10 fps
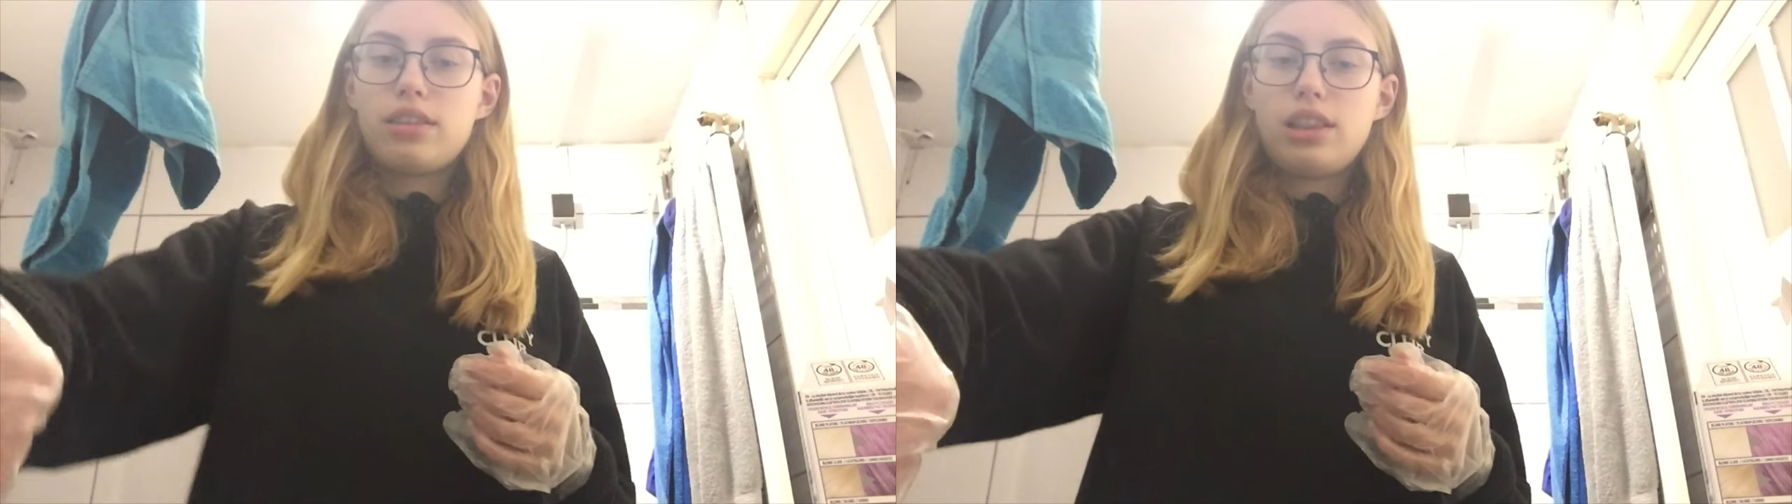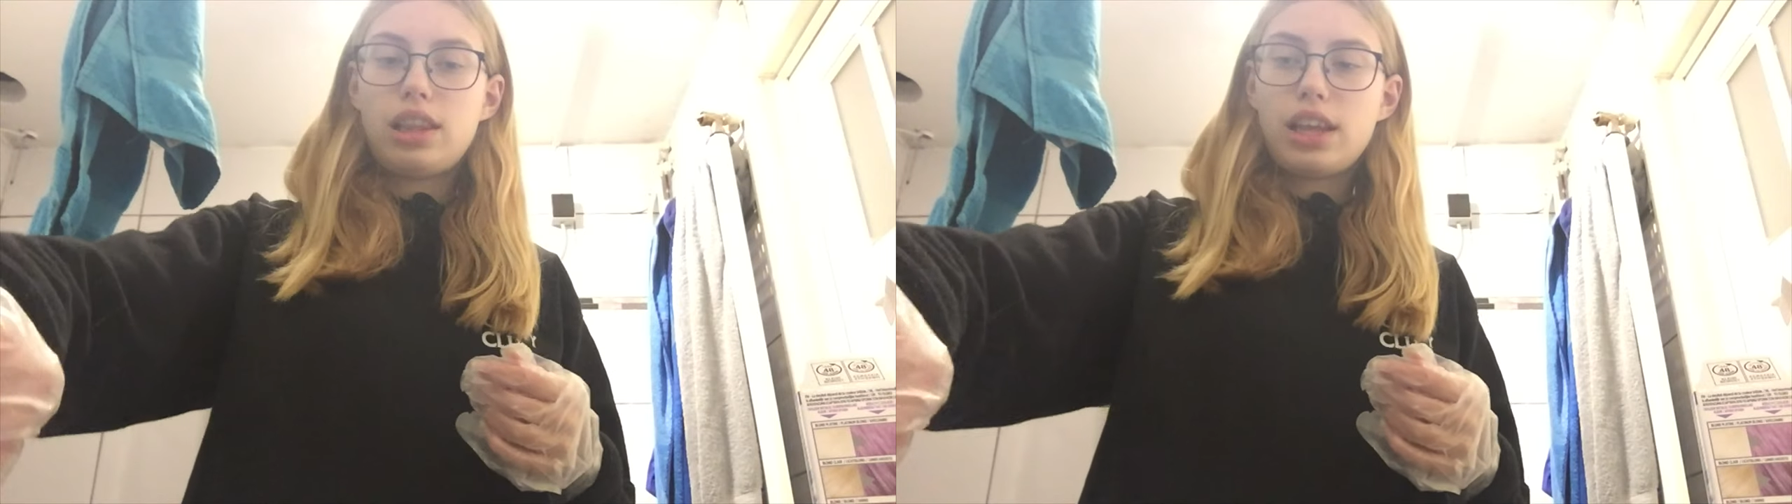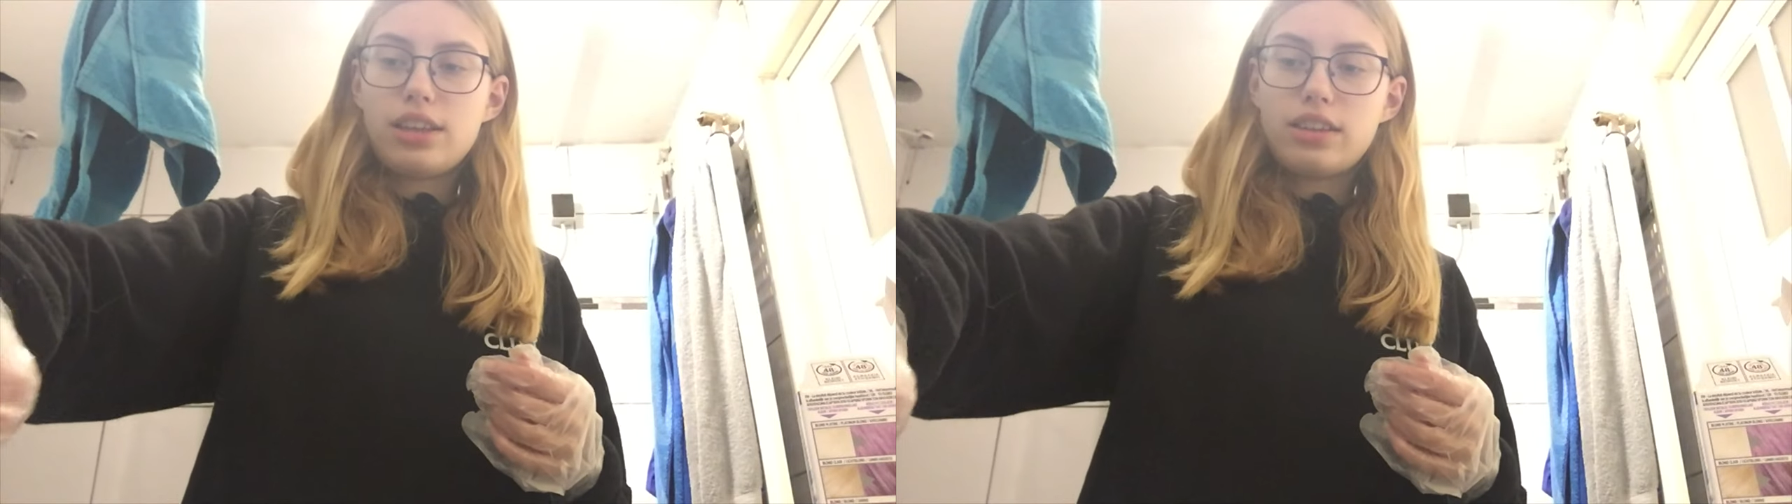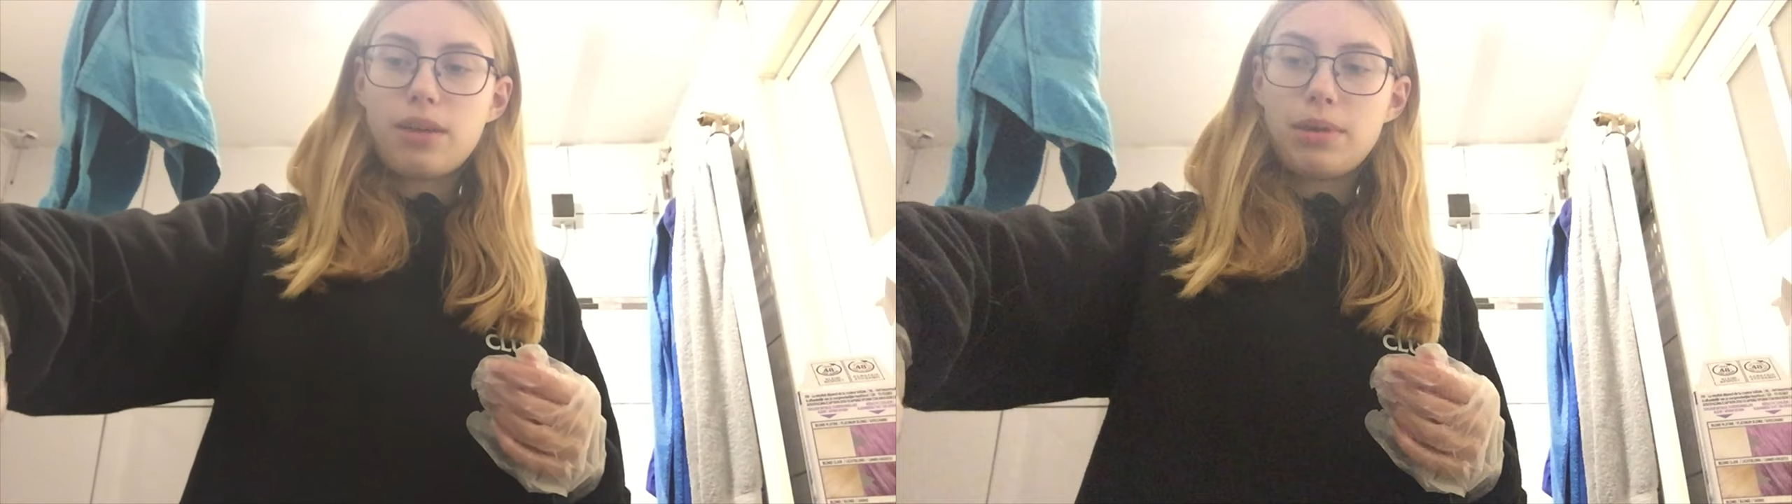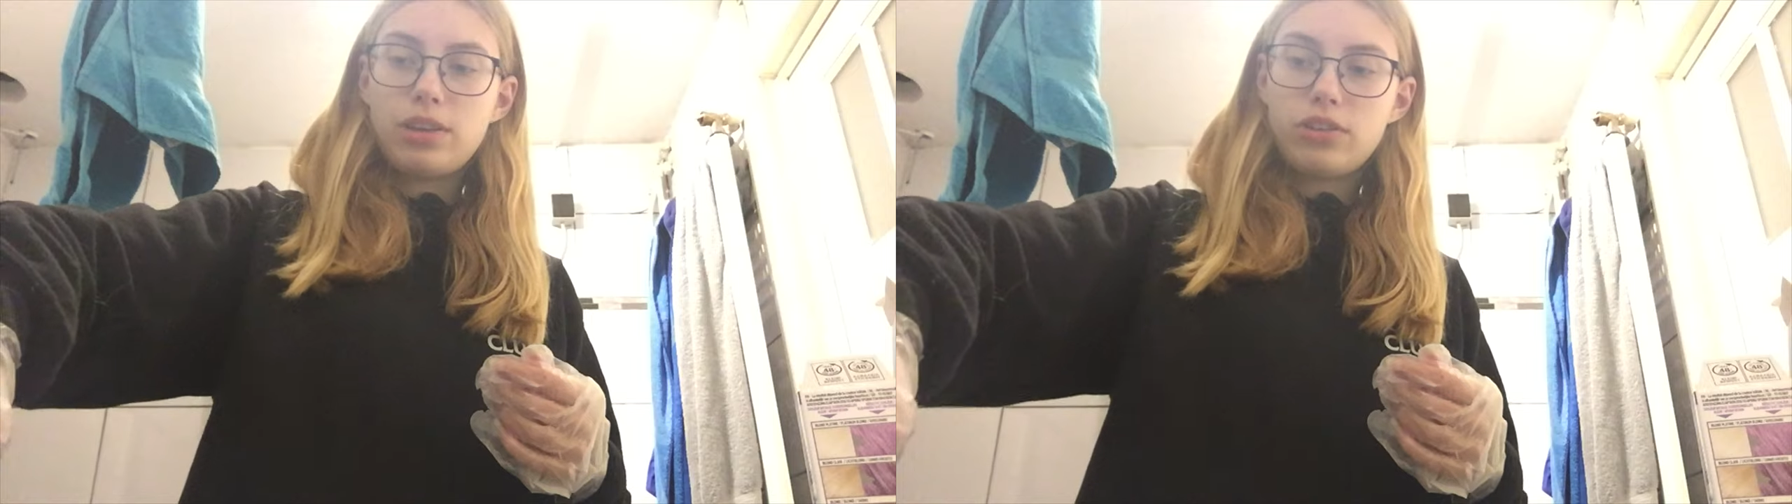Last
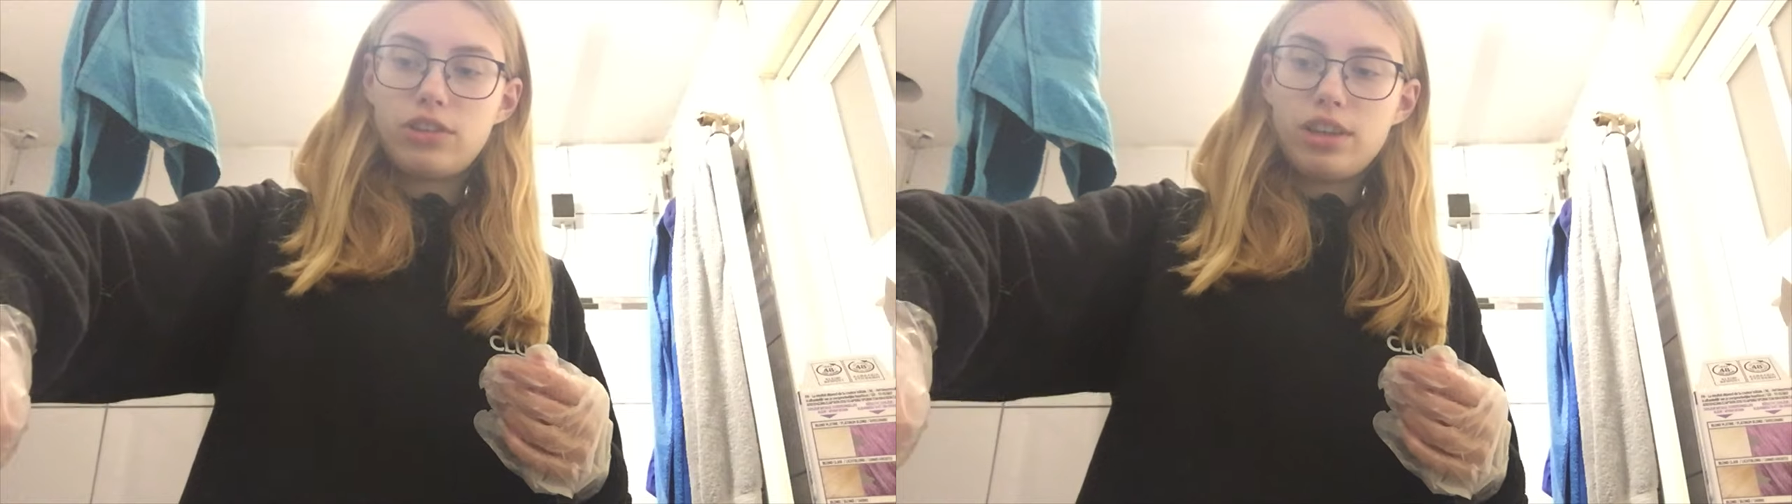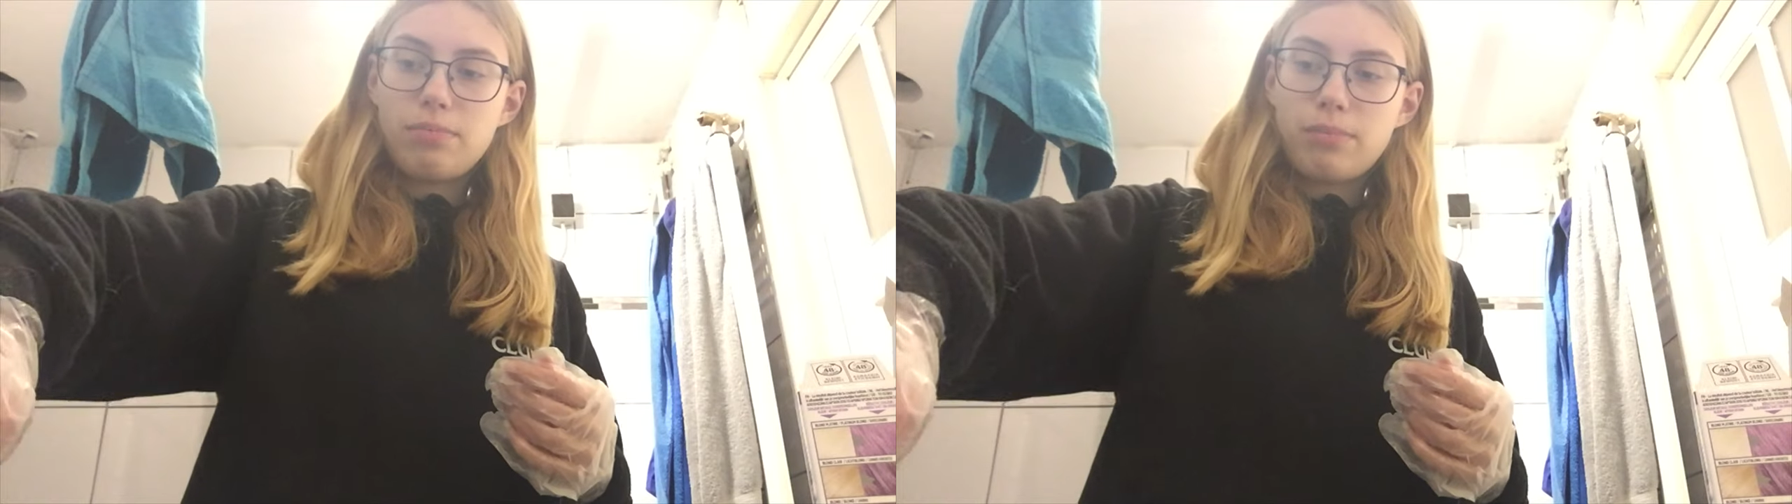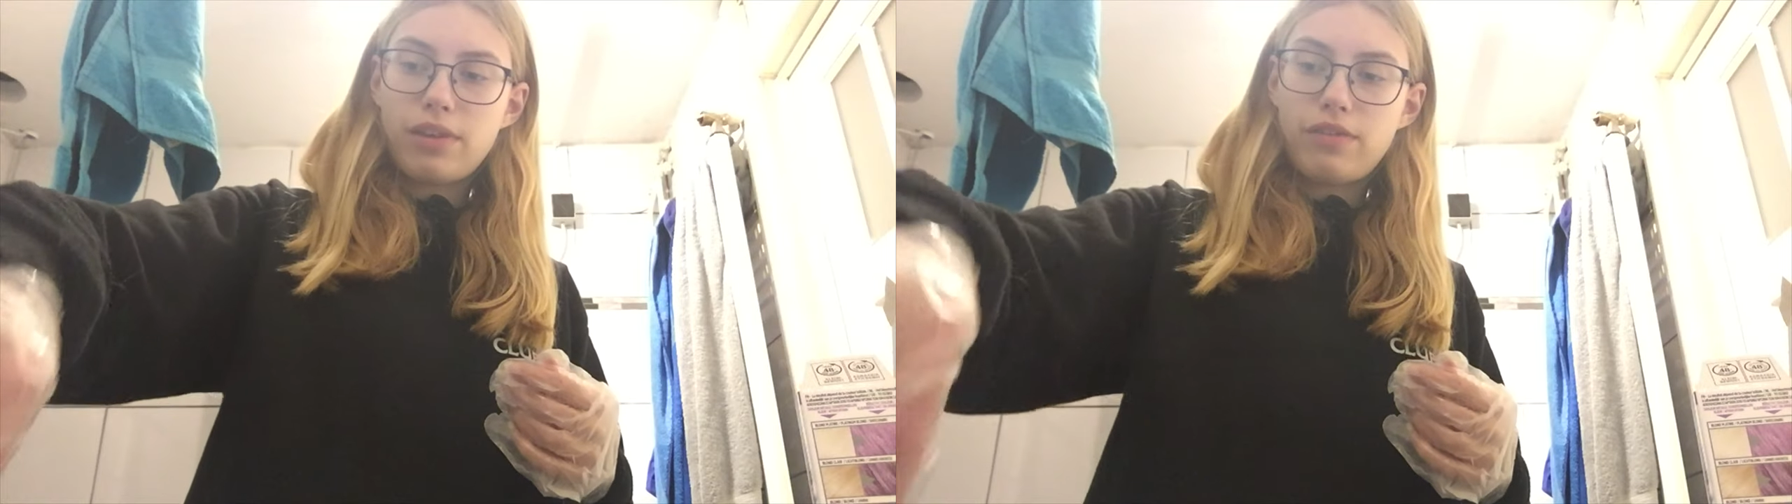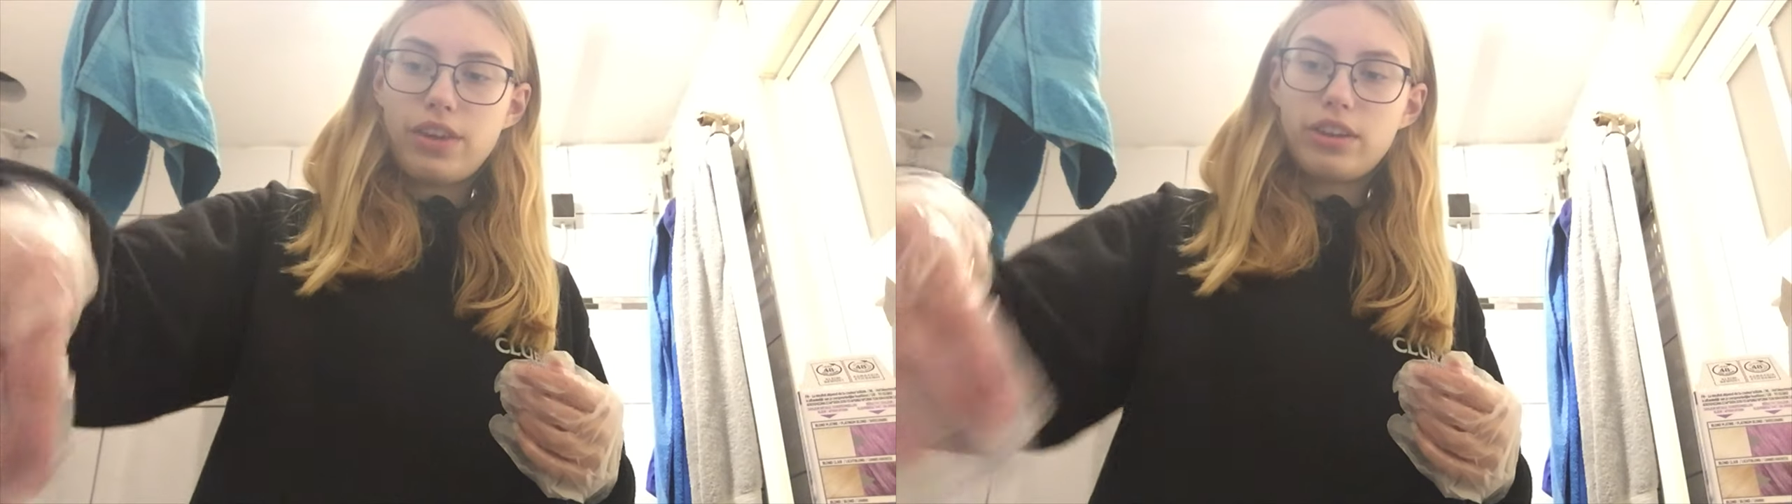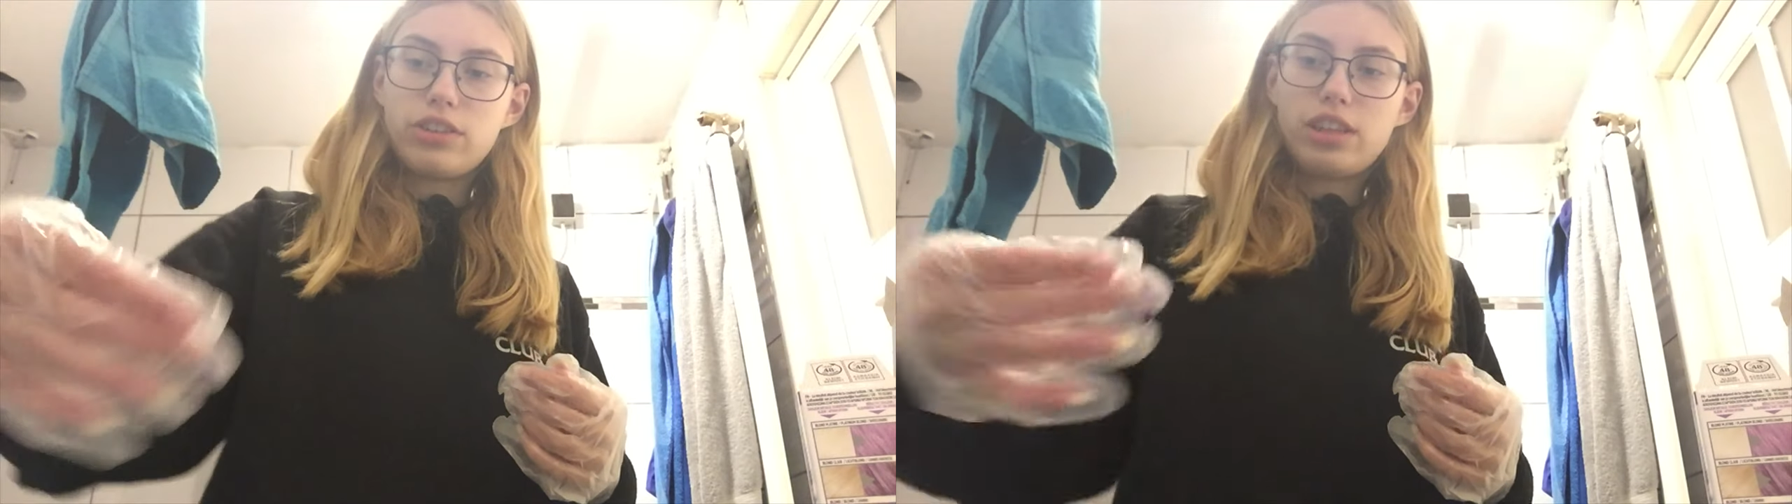time I just dipped my
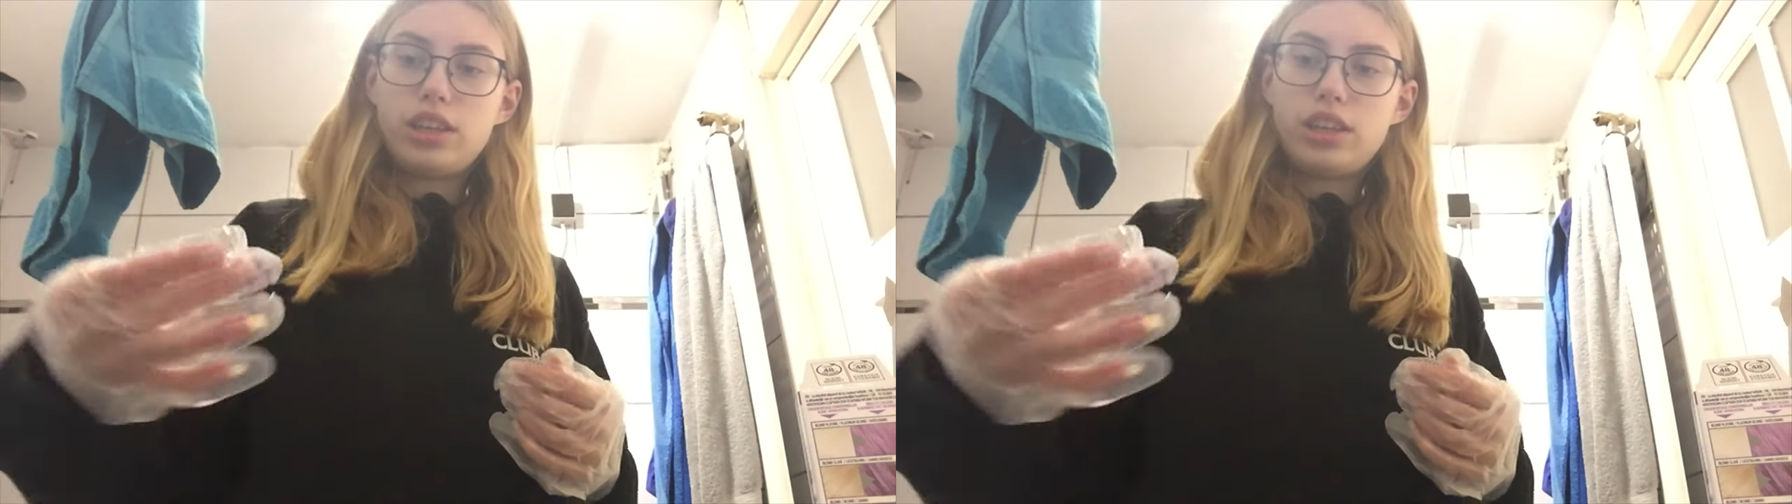fingers